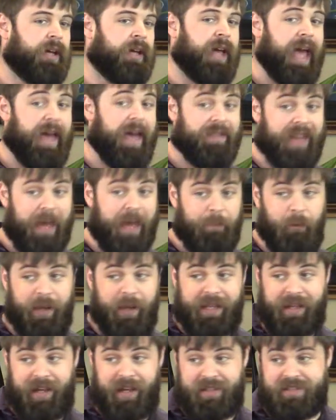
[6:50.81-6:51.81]
At that
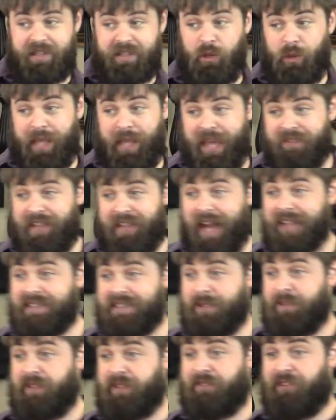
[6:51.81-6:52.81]
point, God said, Okay, I've got
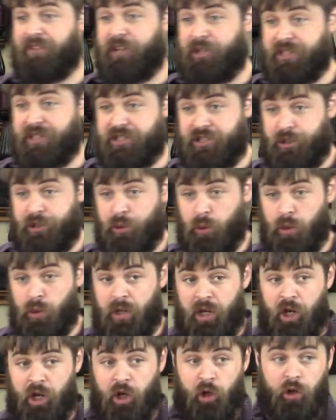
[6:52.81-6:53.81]
something for you to do.
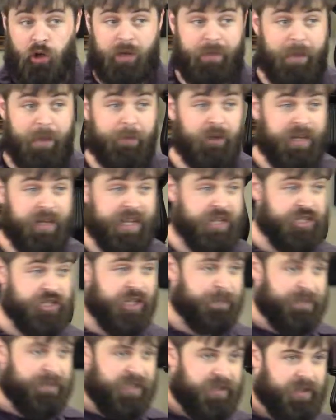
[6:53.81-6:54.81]
Remember
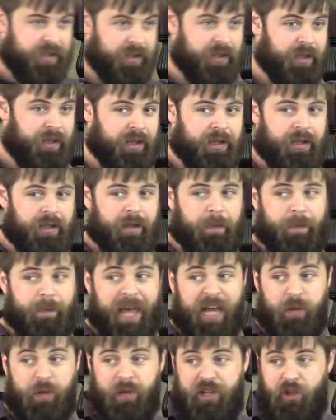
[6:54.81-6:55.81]
Egypt?
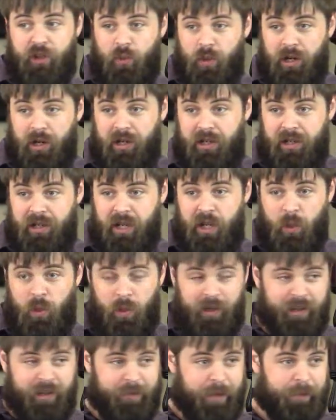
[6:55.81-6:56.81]
Back where you were,
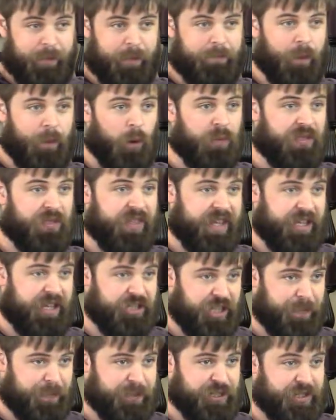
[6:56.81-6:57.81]
where remember both the
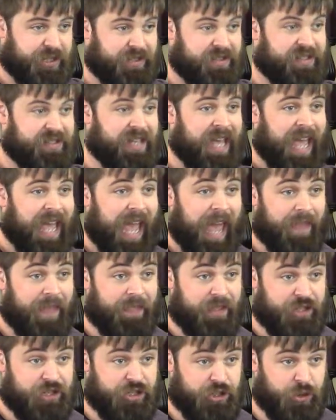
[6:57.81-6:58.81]
Egyptians
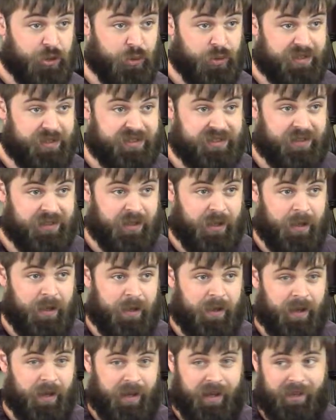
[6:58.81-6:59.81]
and the Jews
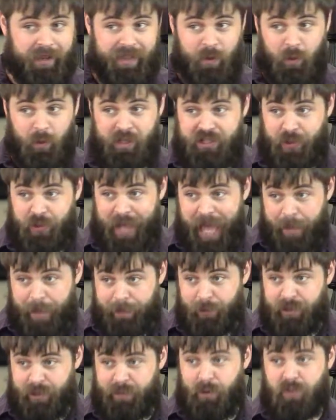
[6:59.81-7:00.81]
uh, they weren't too
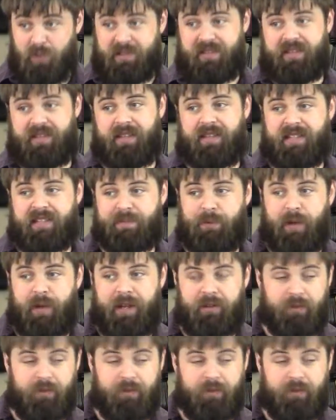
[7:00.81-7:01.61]
happy with Moses at this point.